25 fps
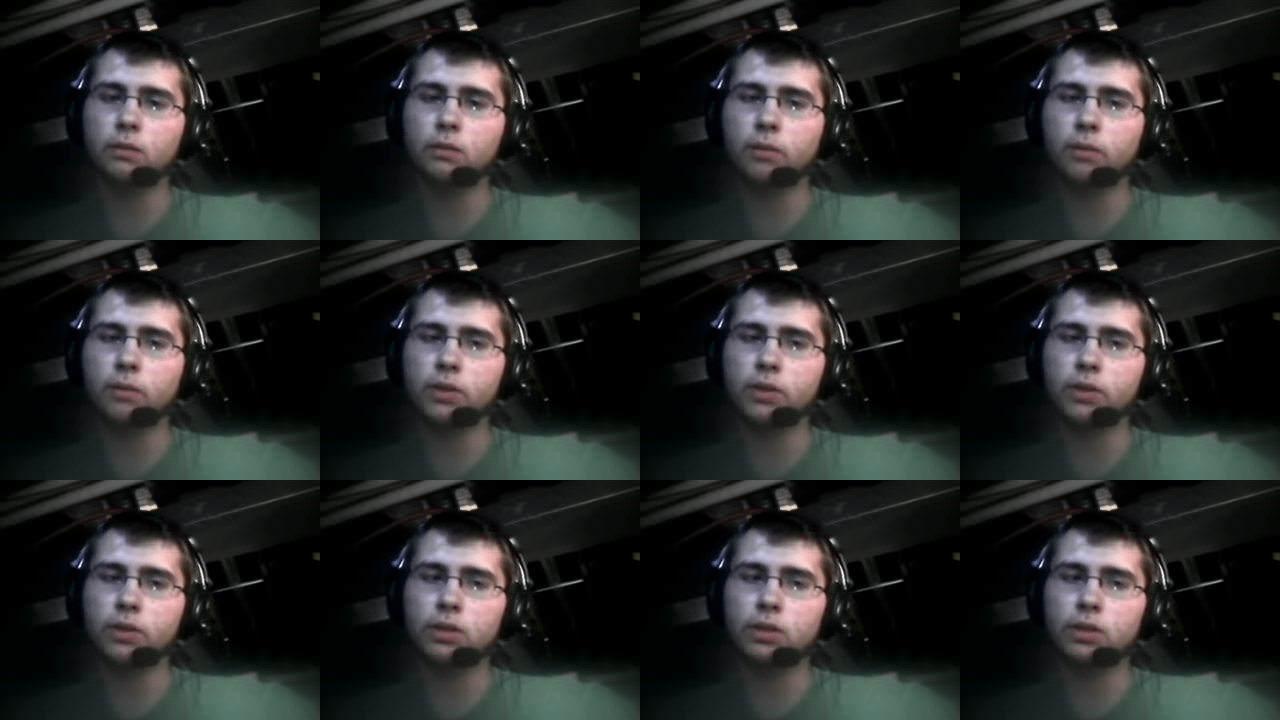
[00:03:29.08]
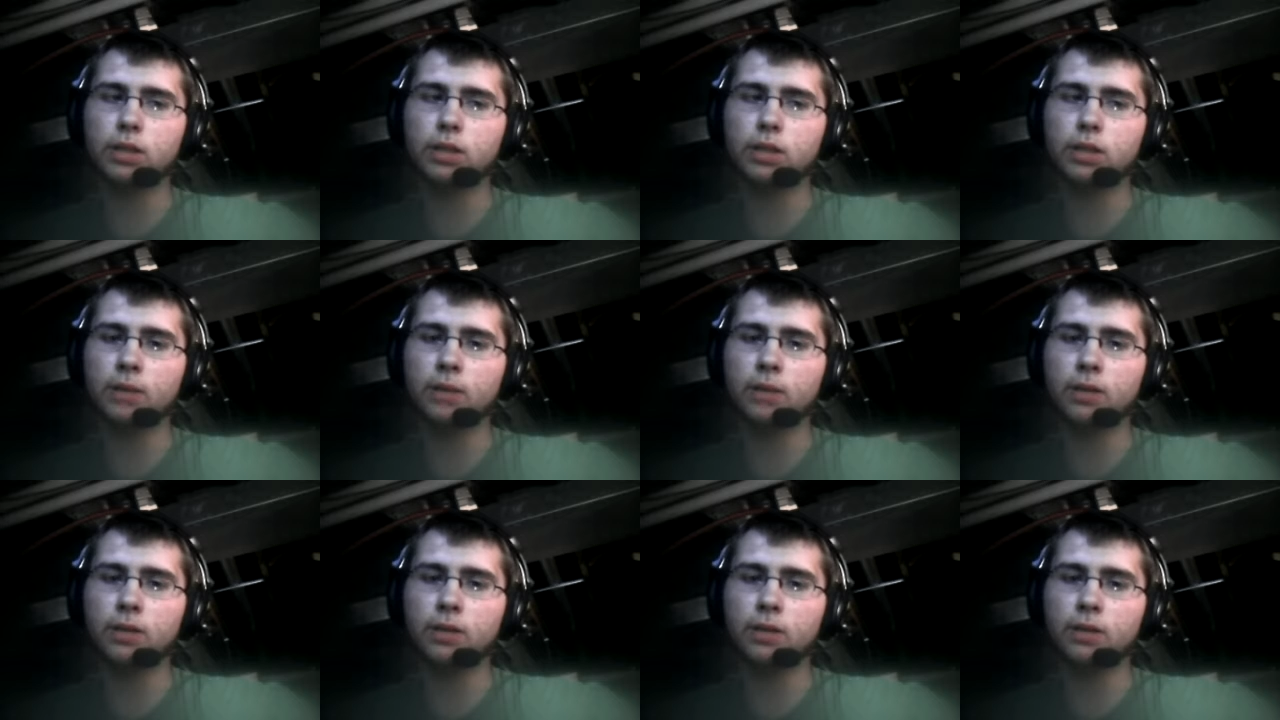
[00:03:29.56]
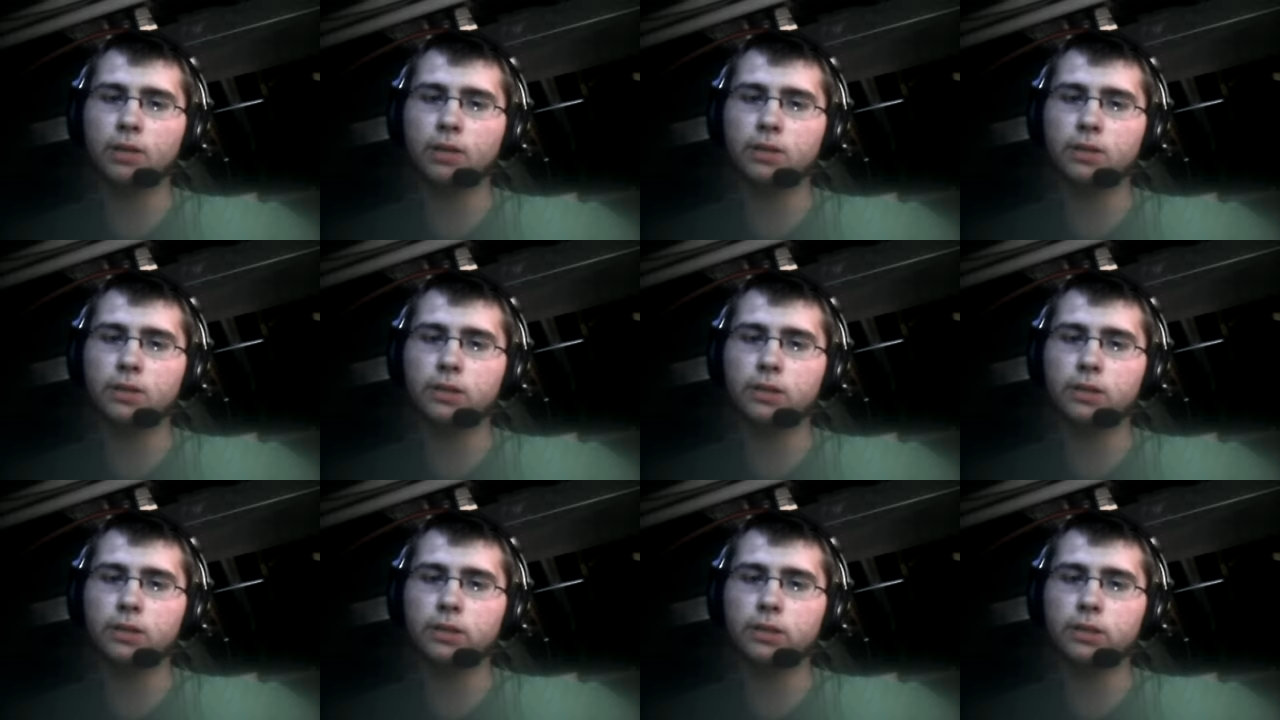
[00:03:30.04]
Most of the time the
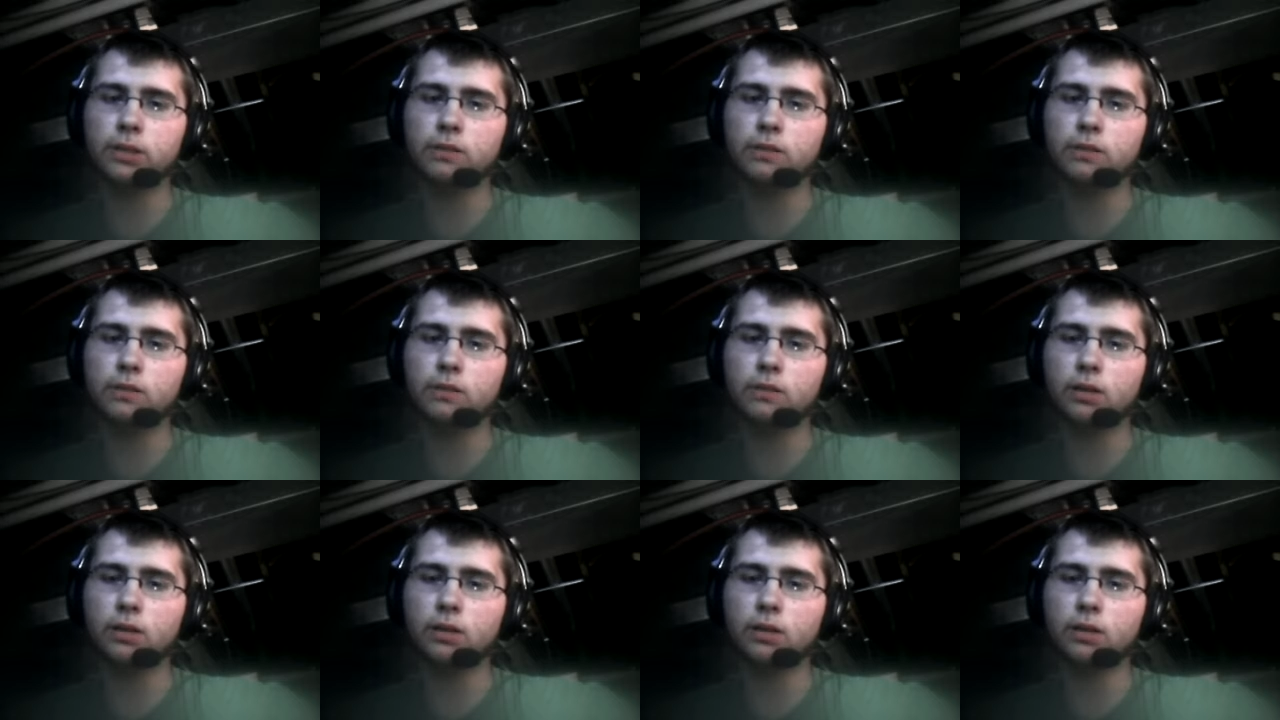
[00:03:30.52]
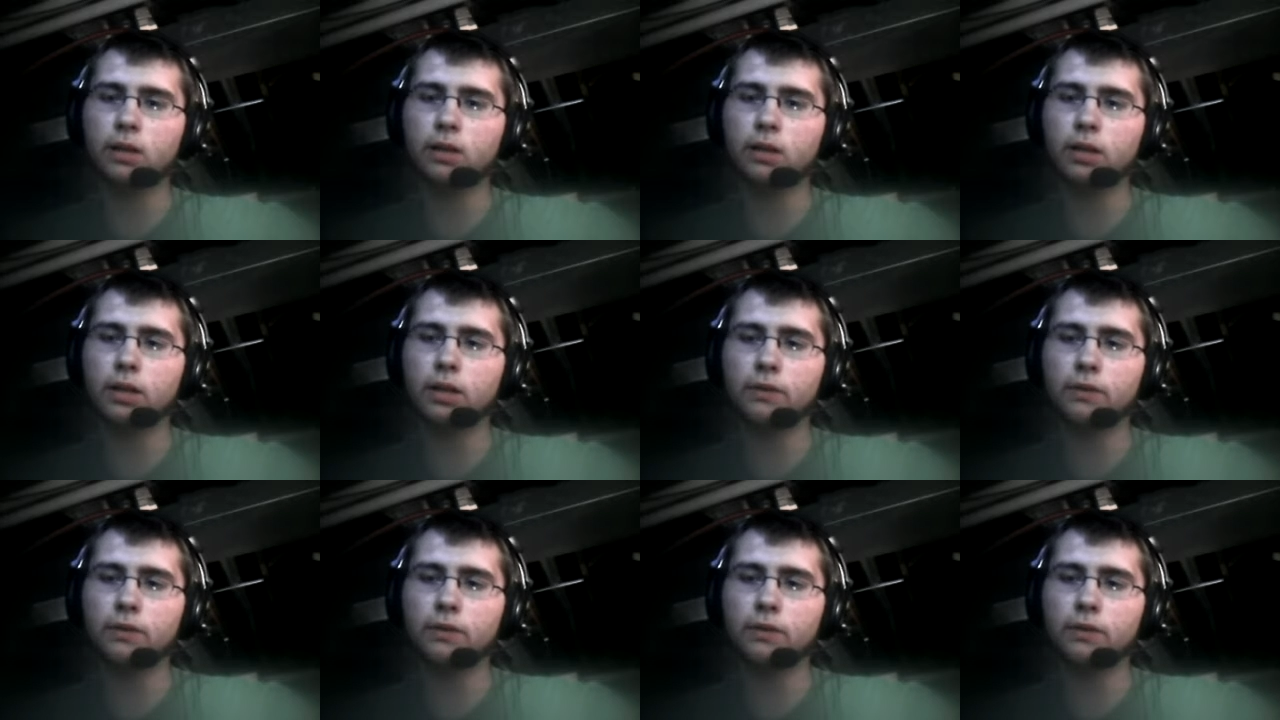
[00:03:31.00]
arguments are just a